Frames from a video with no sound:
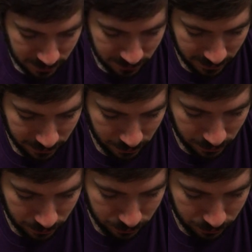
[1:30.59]
This Island
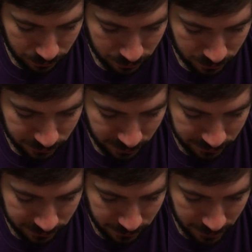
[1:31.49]
Earth,
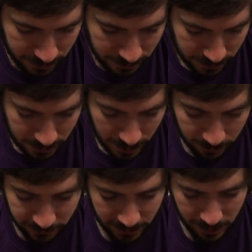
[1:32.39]
Judge Dredd.
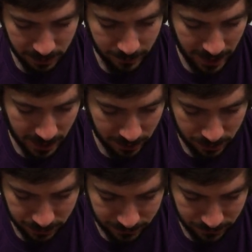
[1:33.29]
I'm just looking at all the back and
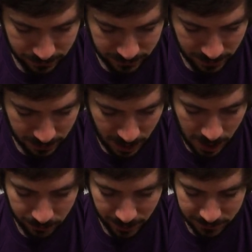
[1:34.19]
all the different uh,
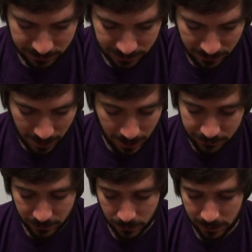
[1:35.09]
copyrights and stuff. I'm
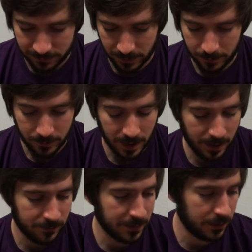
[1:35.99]
not sure what it's from.
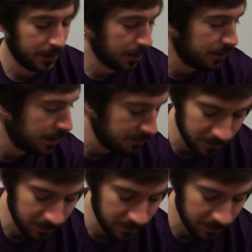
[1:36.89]
I'll, I'll figure it out.